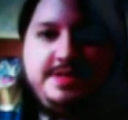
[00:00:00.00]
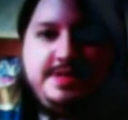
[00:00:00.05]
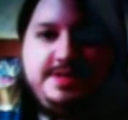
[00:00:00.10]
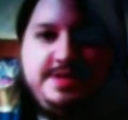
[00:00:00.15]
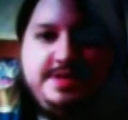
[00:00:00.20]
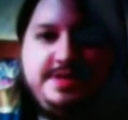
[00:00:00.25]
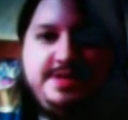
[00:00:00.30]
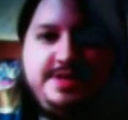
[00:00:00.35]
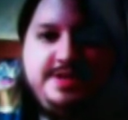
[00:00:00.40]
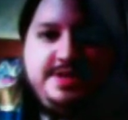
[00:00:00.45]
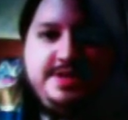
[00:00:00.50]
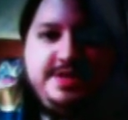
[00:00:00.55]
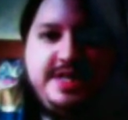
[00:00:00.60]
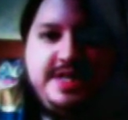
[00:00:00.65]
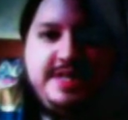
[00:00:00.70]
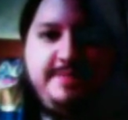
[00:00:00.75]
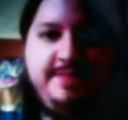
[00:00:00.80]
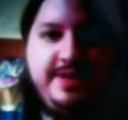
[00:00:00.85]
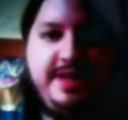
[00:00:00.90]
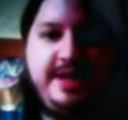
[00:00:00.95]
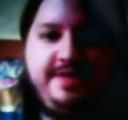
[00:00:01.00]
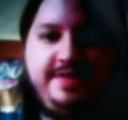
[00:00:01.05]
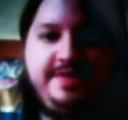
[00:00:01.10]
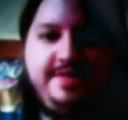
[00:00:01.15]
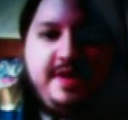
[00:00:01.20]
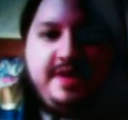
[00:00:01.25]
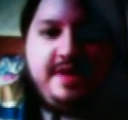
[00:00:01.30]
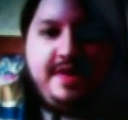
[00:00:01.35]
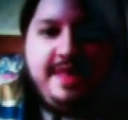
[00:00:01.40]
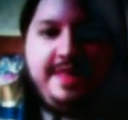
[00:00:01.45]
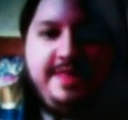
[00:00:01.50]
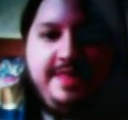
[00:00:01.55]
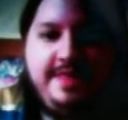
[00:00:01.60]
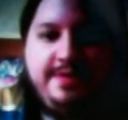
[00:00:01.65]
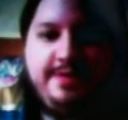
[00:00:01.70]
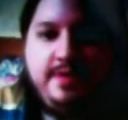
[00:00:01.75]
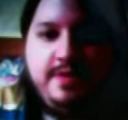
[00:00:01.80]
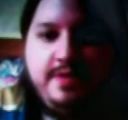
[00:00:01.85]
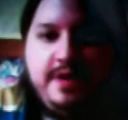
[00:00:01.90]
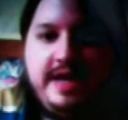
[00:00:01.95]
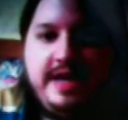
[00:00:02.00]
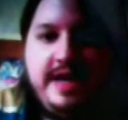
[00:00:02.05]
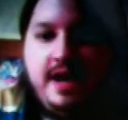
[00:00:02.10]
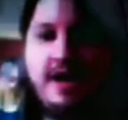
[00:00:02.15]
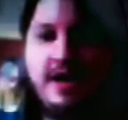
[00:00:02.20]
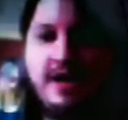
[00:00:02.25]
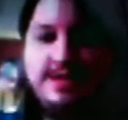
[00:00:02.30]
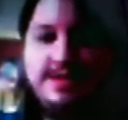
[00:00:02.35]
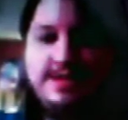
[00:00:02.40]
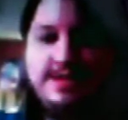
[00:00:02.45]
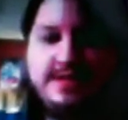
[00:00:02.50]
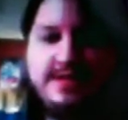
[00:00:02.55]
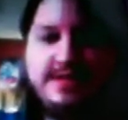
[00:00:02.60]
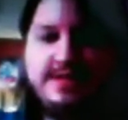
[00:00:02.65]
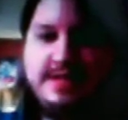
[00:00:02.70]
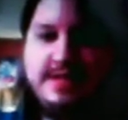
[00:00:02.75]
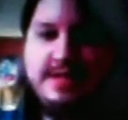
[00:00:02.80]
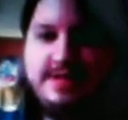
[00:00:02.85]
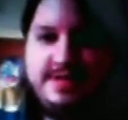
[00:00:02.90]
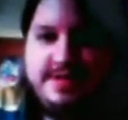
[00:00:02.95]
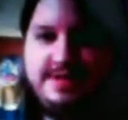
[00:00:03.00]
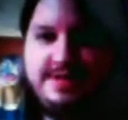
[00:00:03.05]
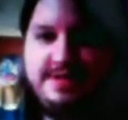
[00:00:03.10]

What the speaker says: D-Police got 3 cards in this set.